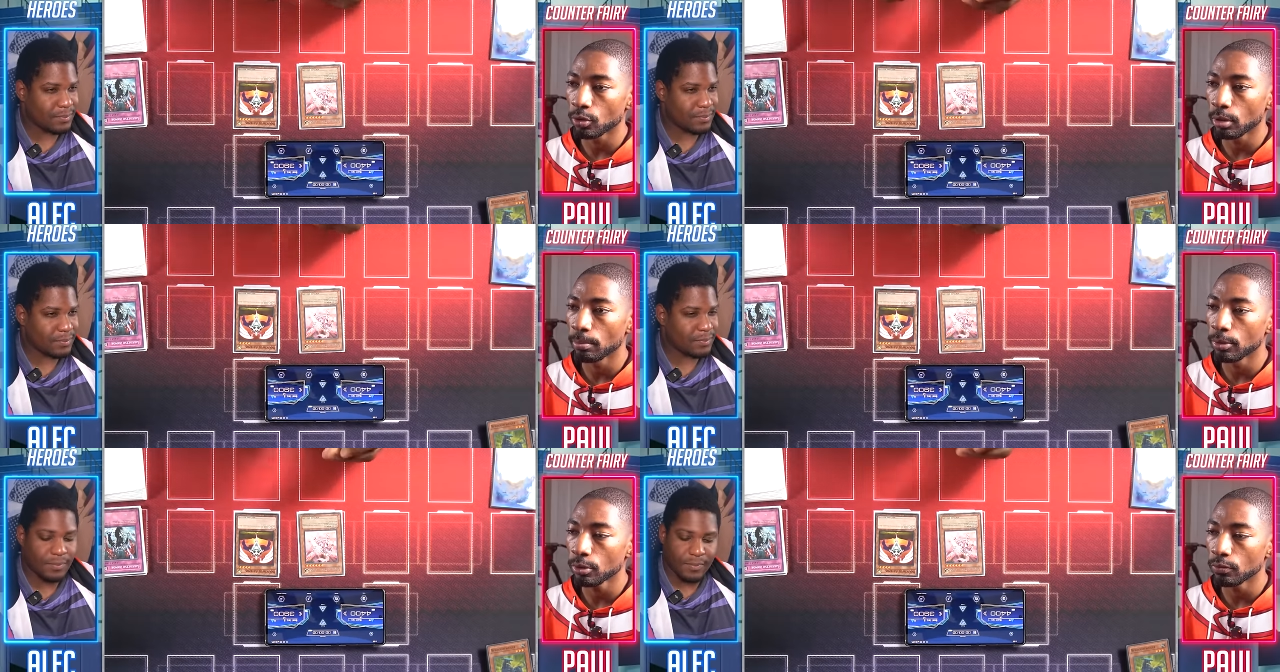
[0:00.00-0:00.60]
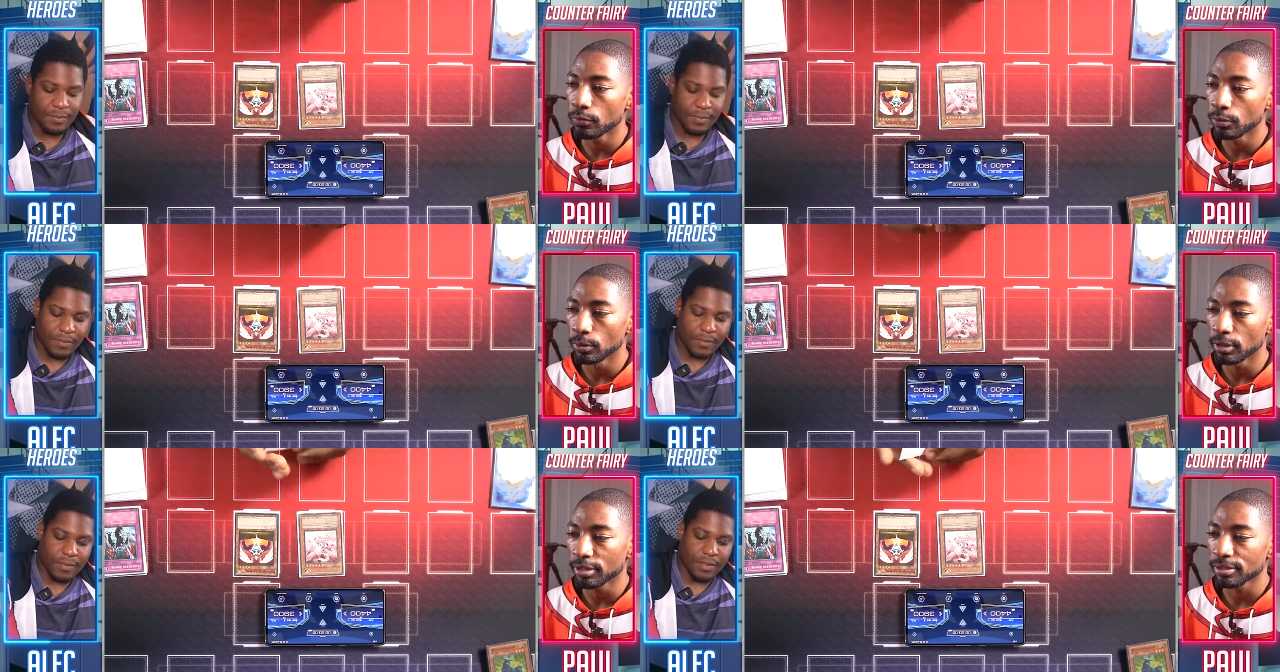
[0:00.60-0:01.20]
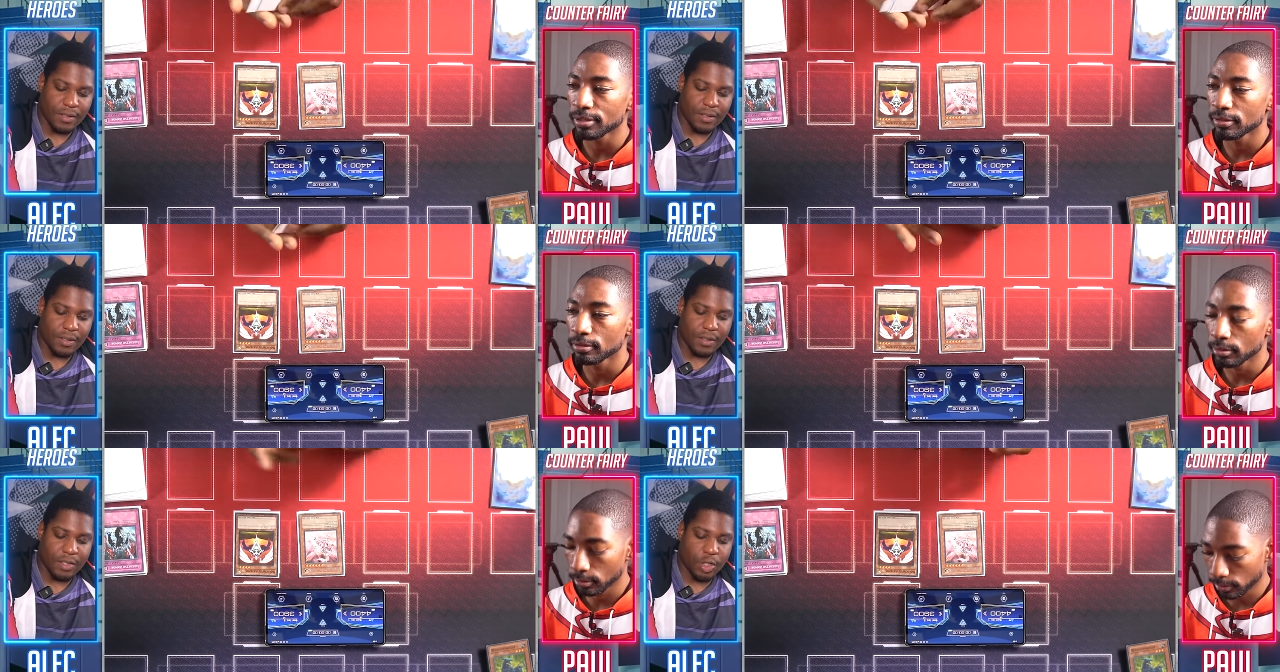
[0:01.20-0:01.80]
Speaker 1: Your move, Duelist.
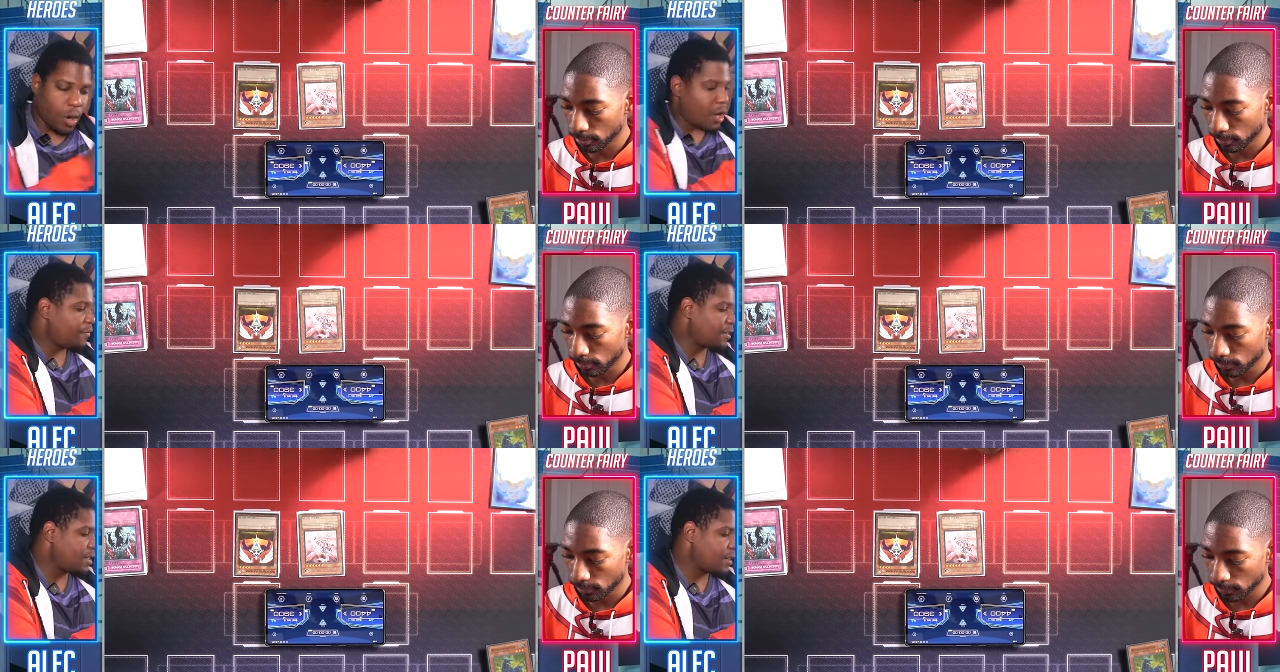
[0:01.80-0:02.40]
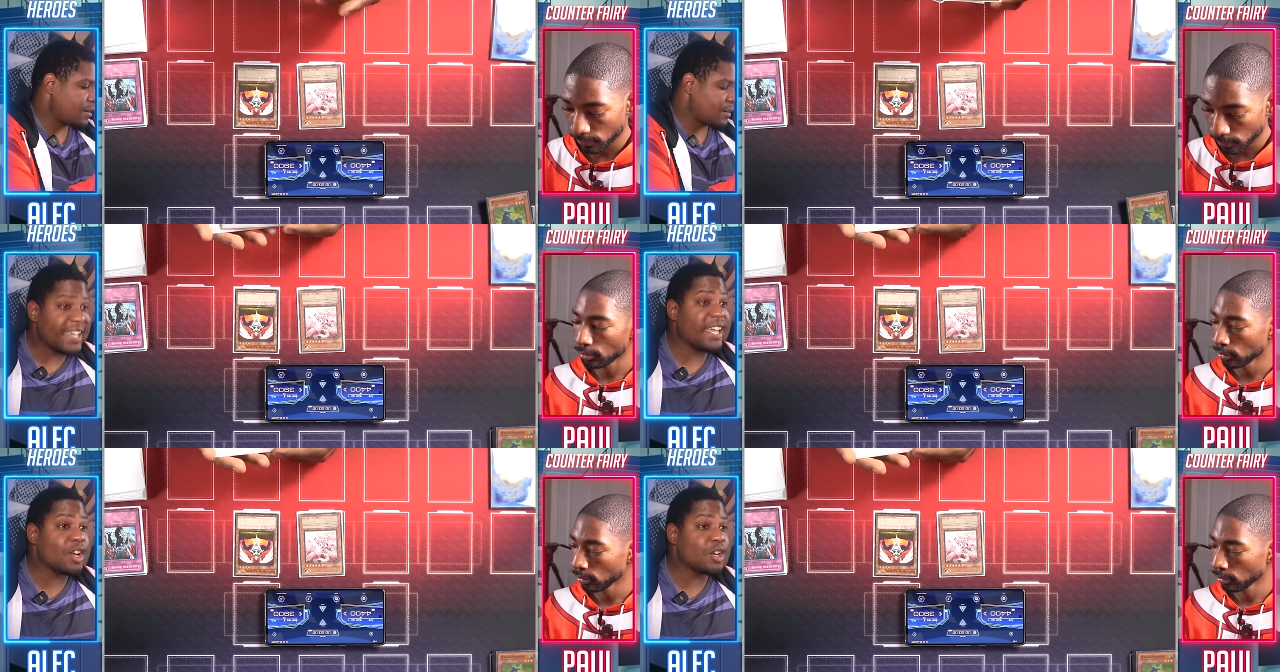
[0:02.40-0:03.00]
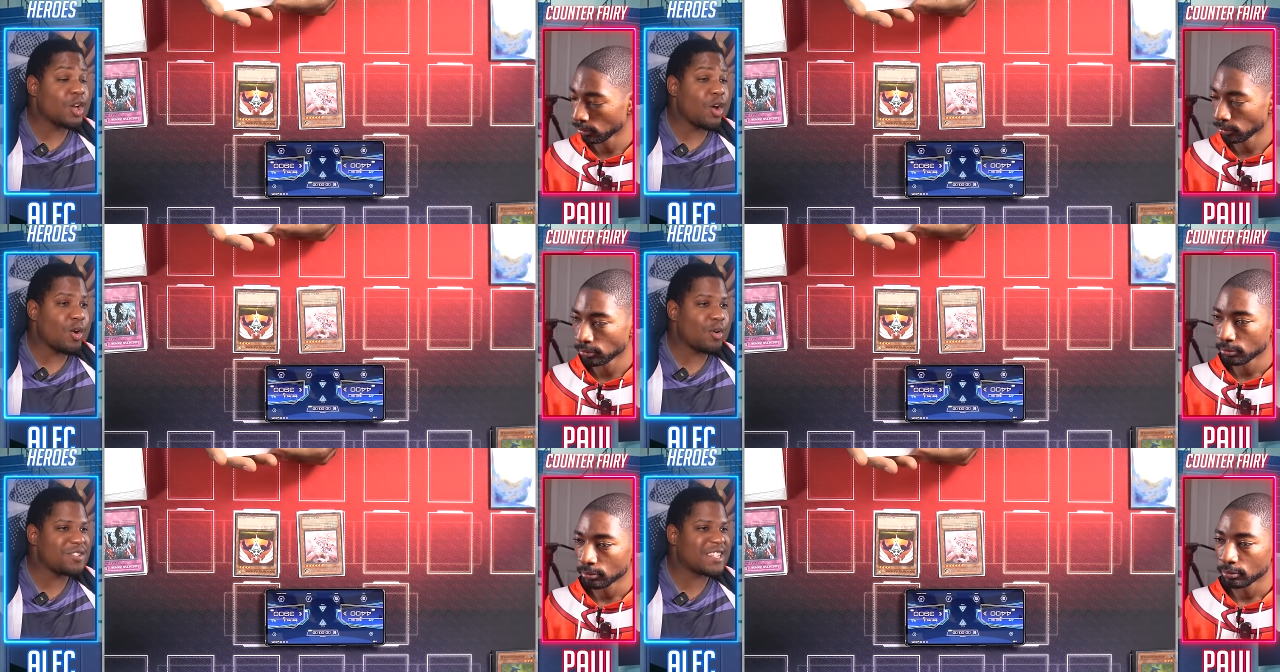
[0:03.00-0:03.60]
Speaker 2: Draw for turn. Here
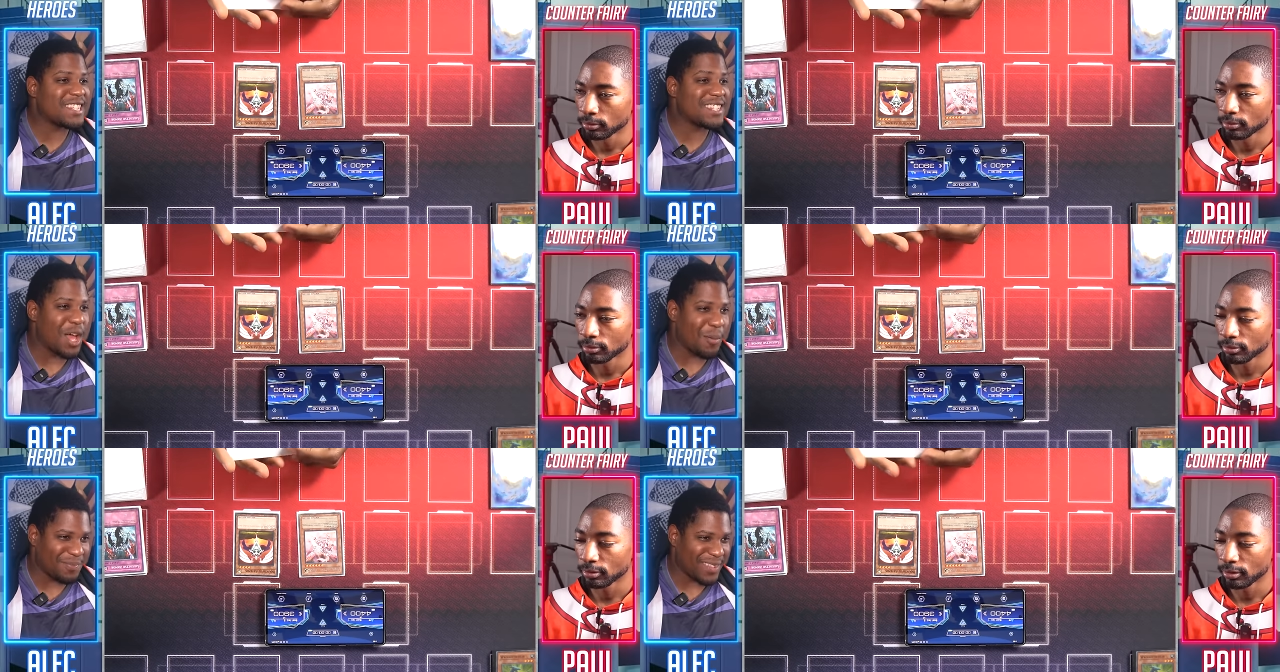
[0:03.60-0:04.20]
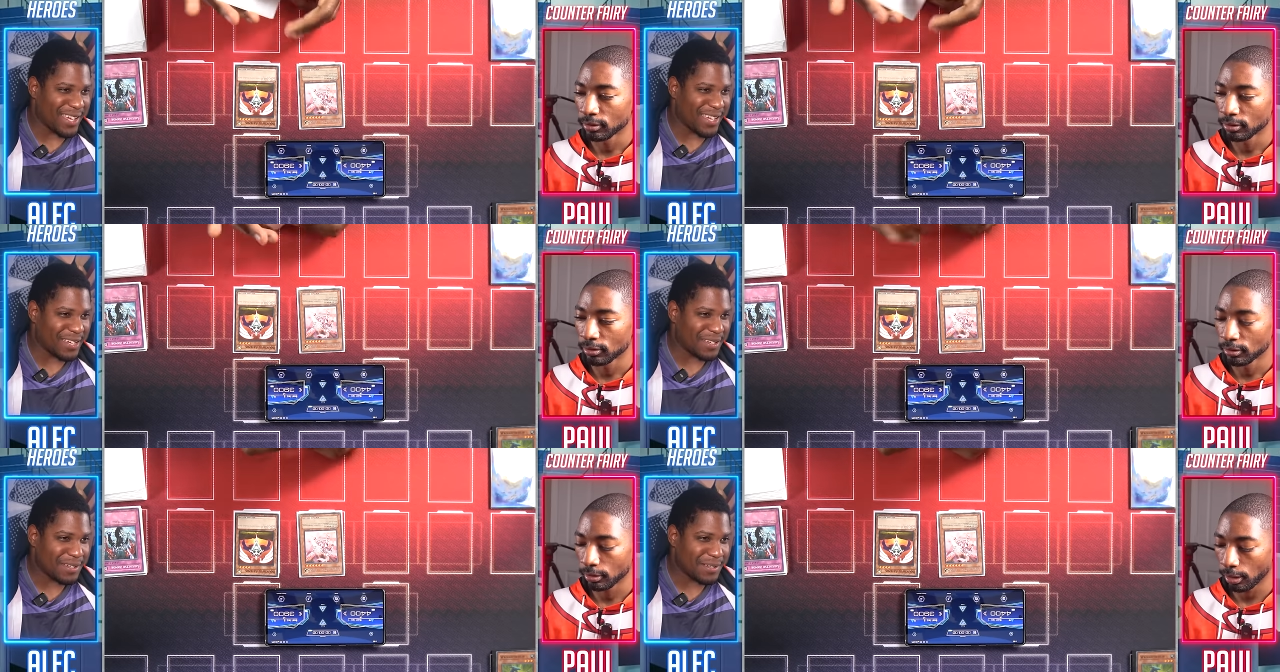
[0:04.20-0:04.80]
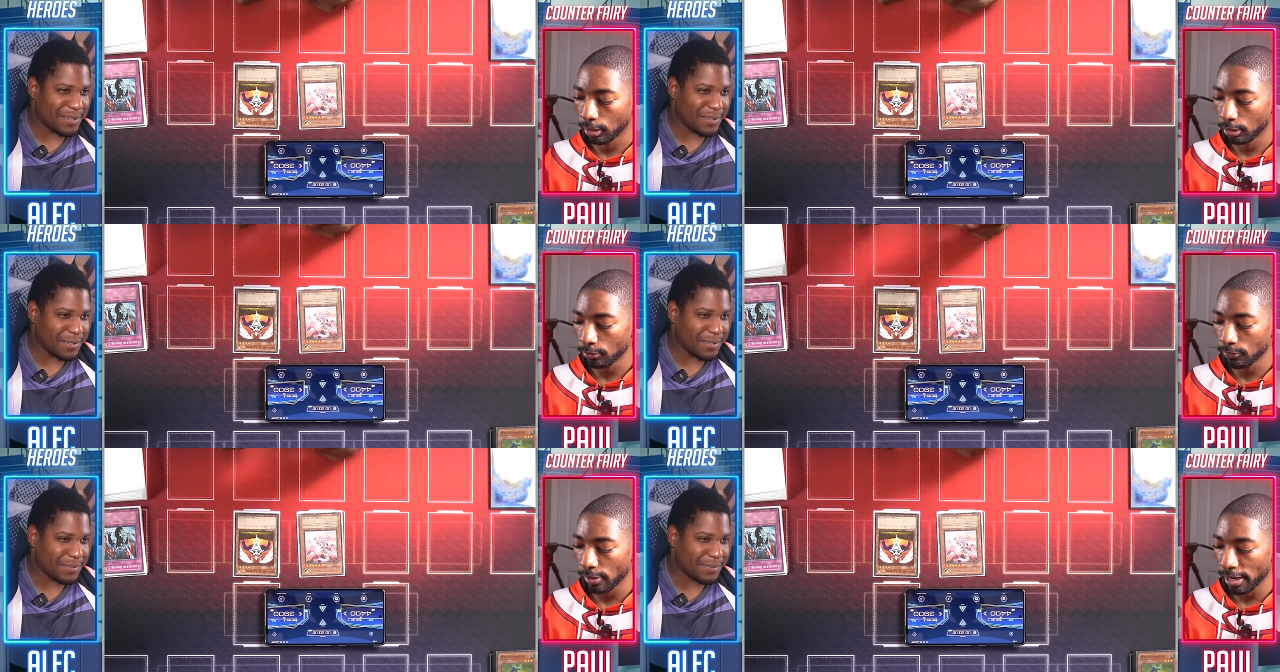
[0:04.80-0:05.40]
goes something.
Speaker 1: All
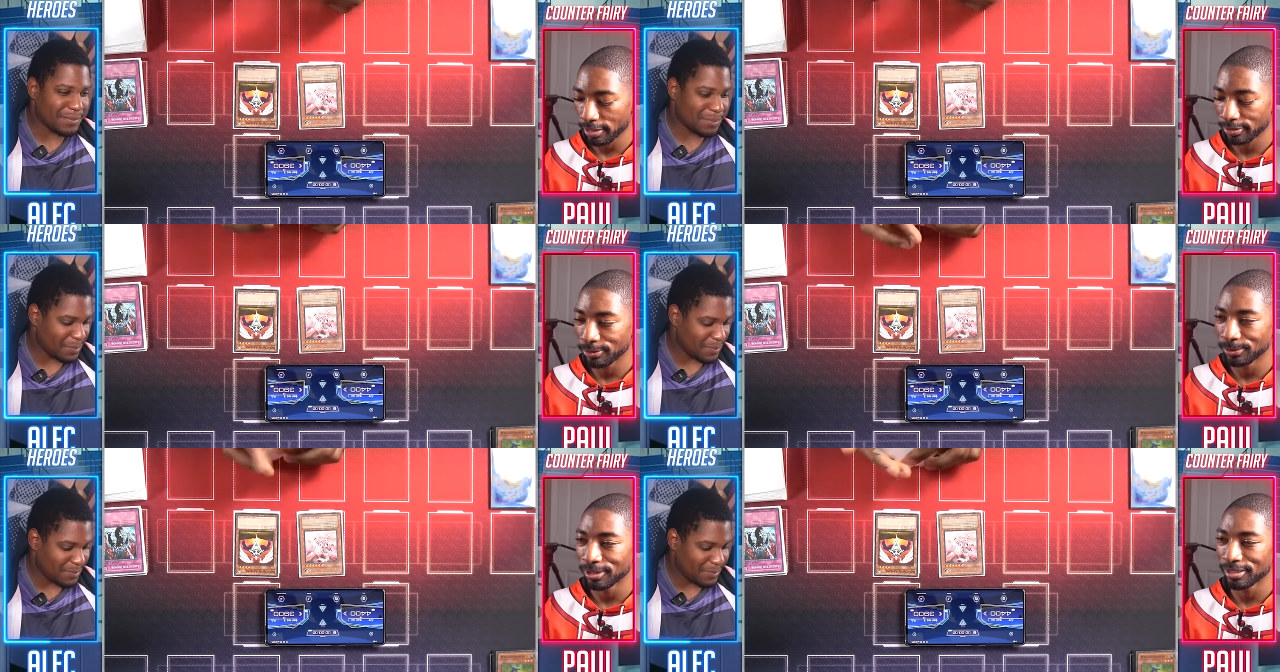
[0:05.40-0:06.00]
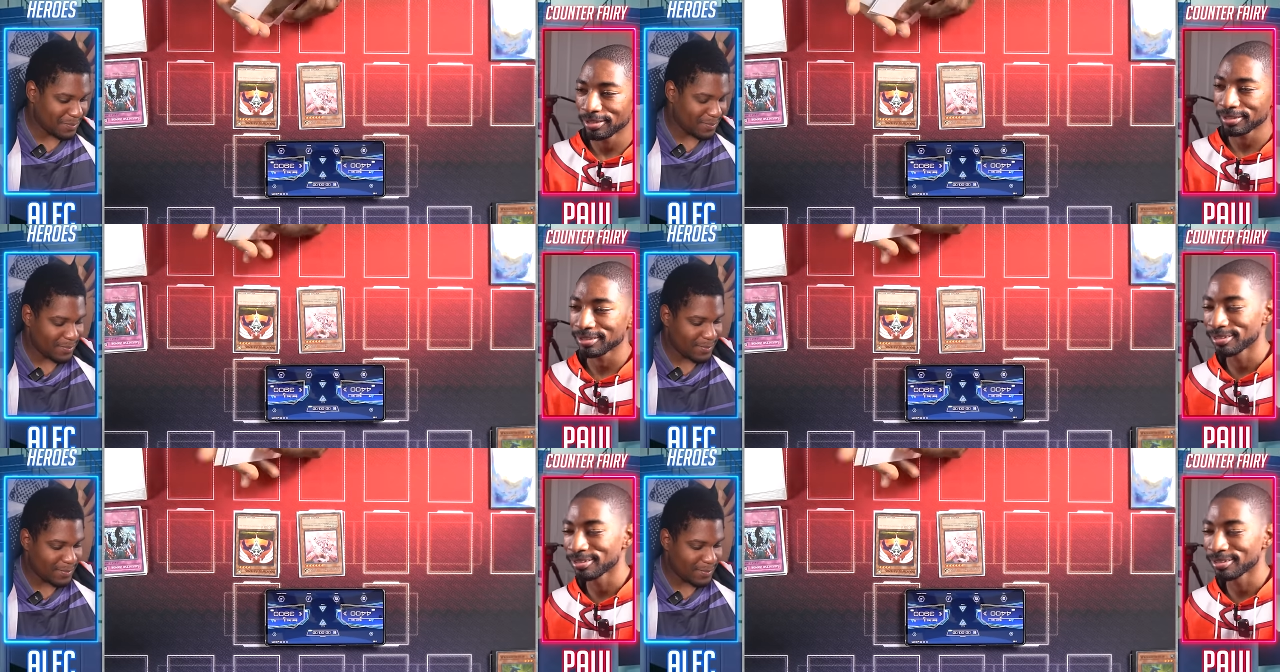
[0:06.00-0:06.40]
right, Duelist.